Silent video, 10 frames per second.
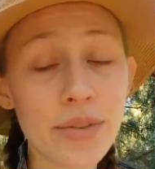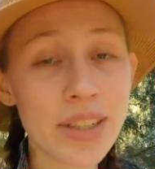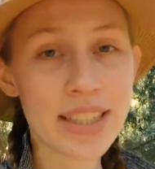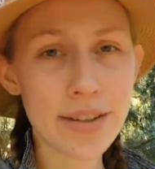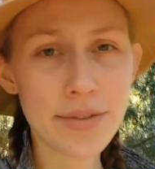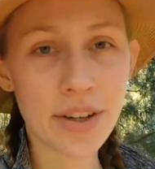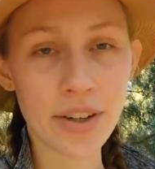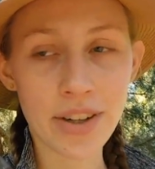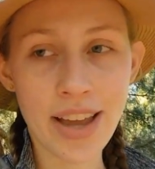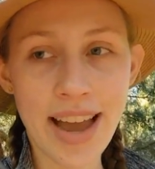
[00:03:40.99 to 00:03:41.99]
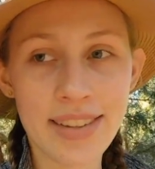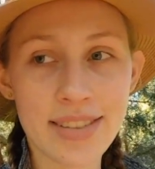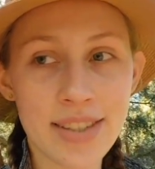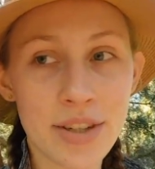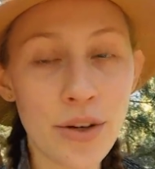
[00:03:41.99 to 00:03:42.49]
really difficult
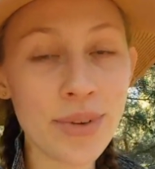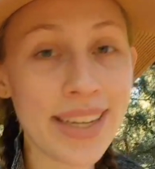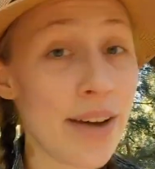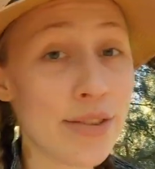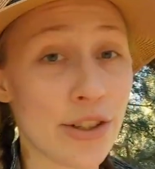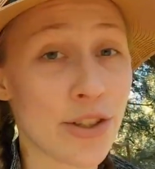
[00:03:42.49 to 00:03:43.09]
and you don't really have a